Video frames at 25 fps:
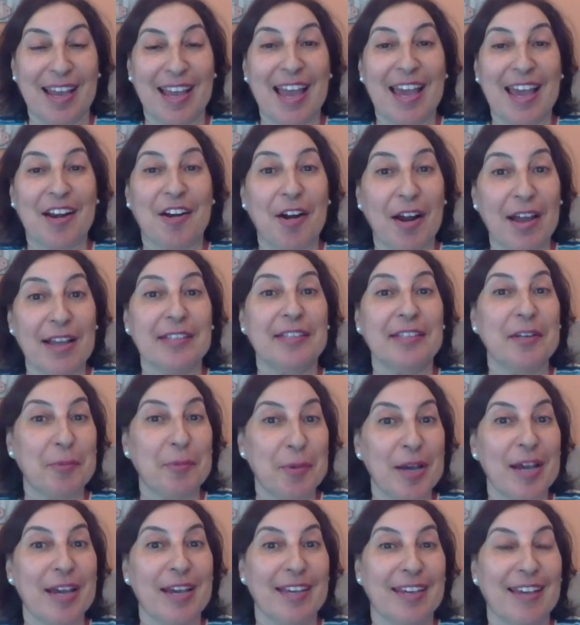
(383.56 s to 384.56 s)
Right
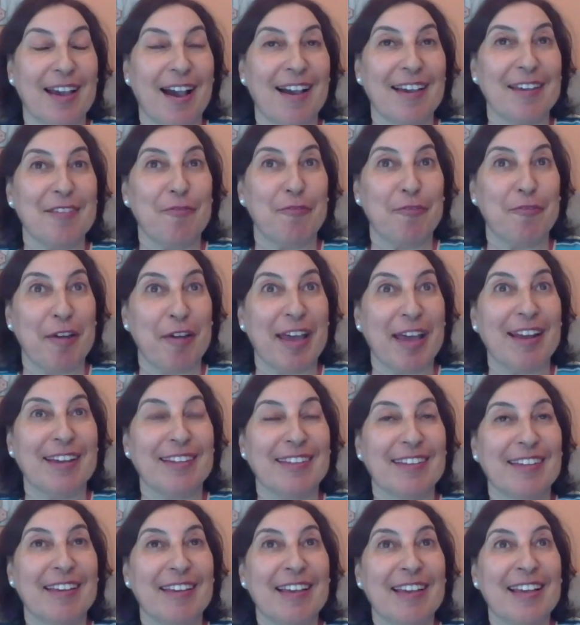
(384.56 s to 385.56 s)
away, I felt
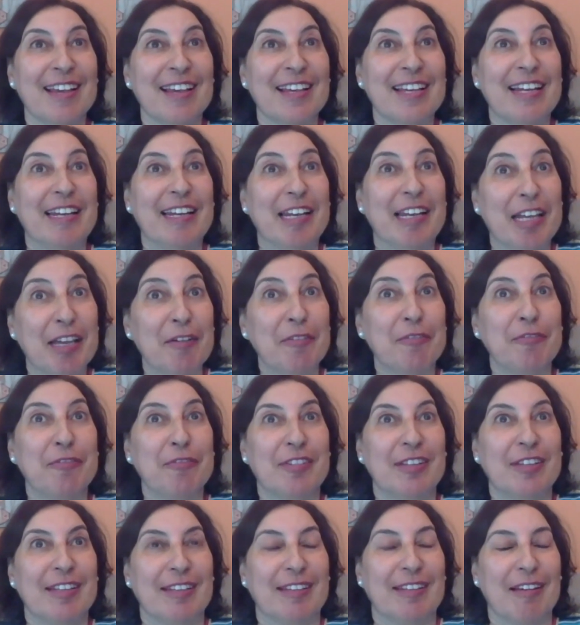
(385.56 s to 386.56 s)

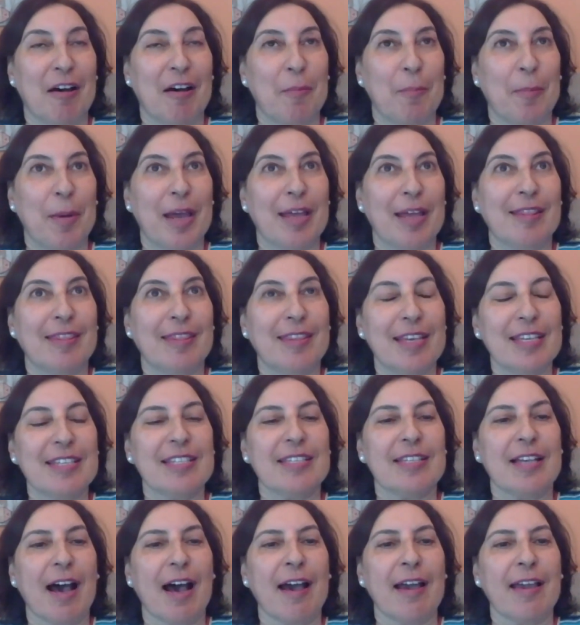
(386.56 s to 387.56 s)
lifted up. And
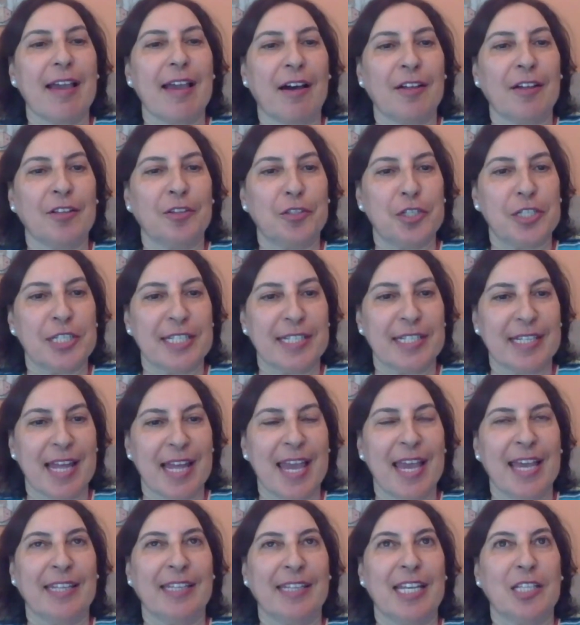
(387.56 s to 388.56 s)
this I
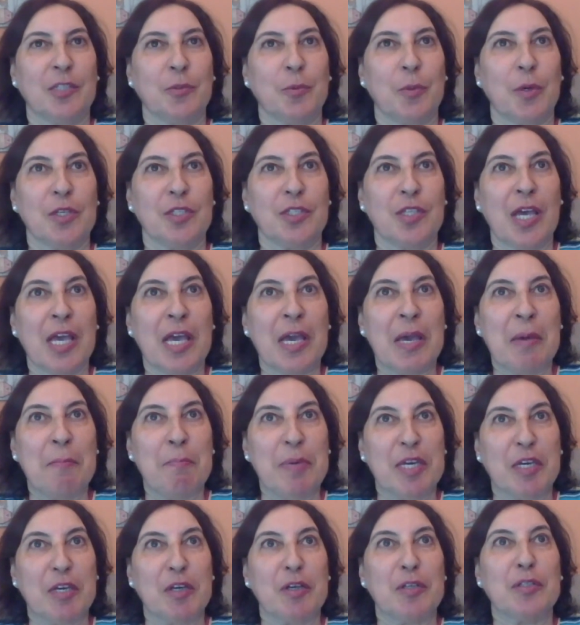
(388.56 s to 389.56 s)
understand, it was
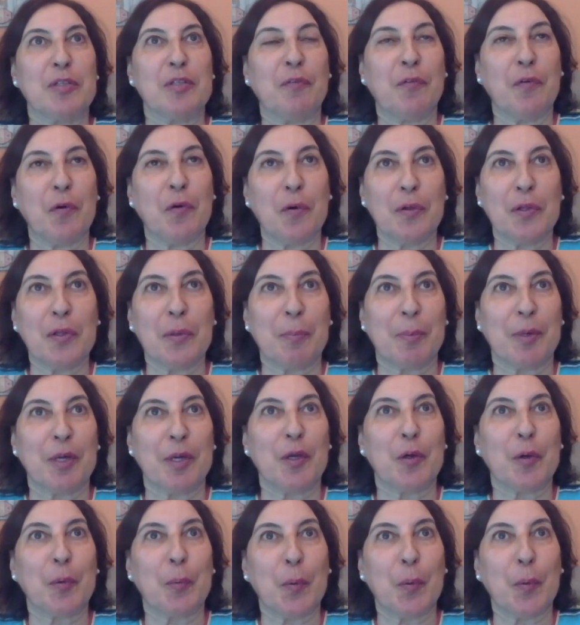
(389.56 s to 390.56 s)
because of all the
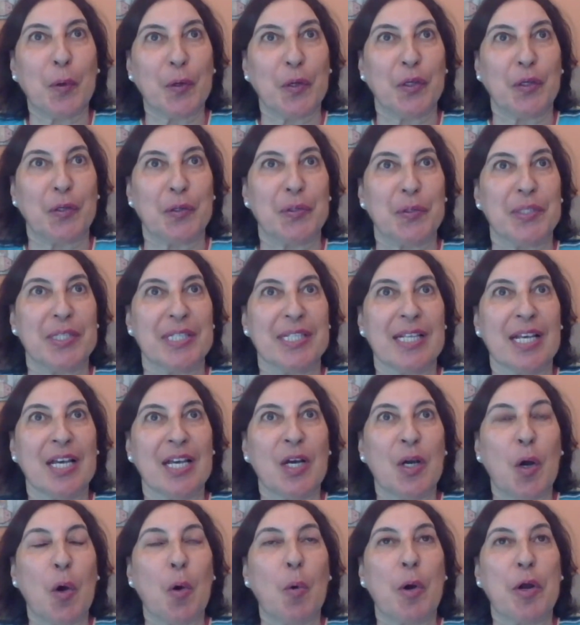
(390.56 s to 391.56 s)
prayer warriors
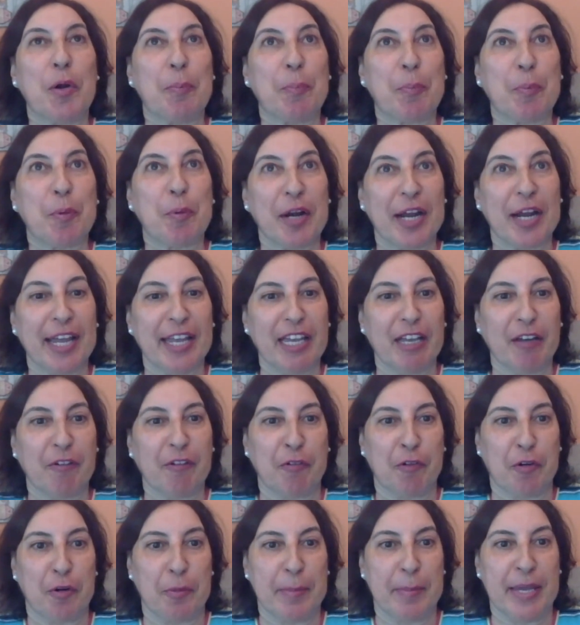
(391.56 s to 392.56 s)
who were praying
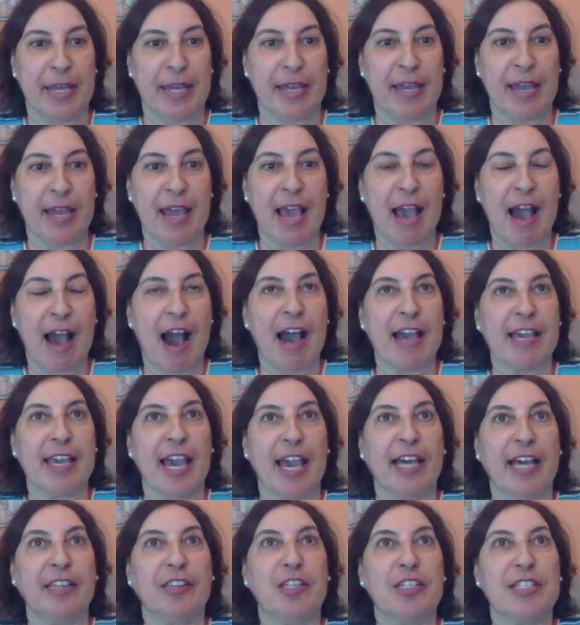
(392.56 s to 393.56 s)
for me. I
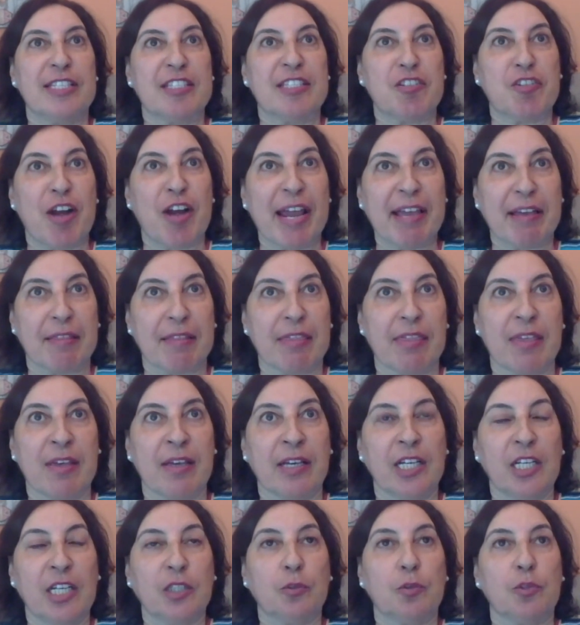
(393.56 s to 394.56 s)
had the strength
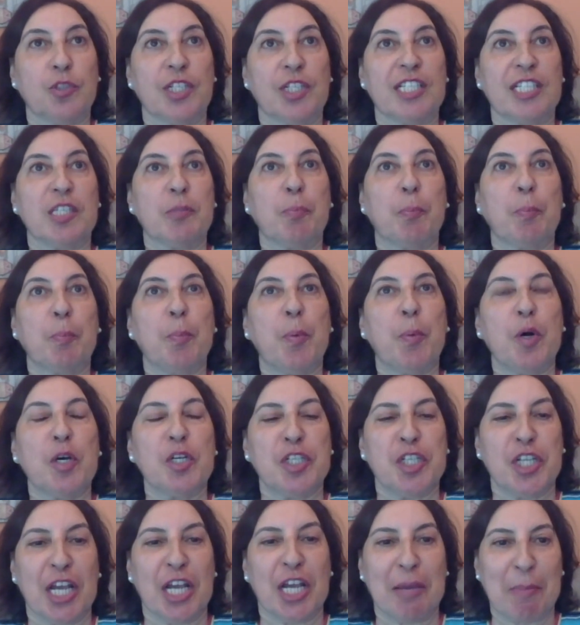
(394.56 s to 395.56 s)
to just
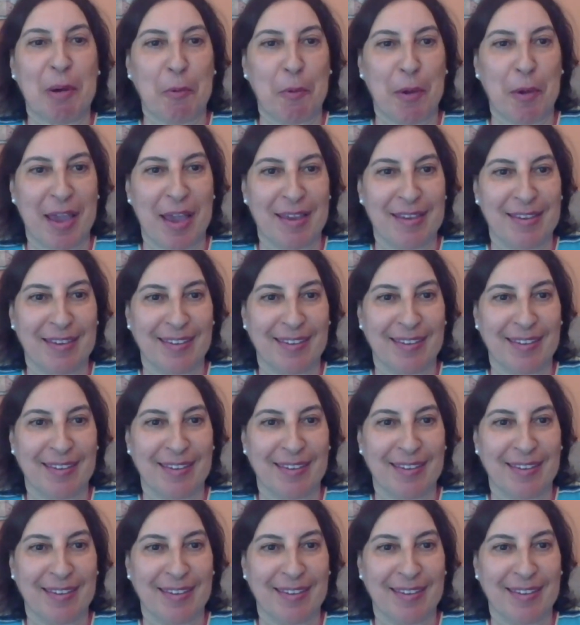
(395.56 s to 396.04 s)
push him away.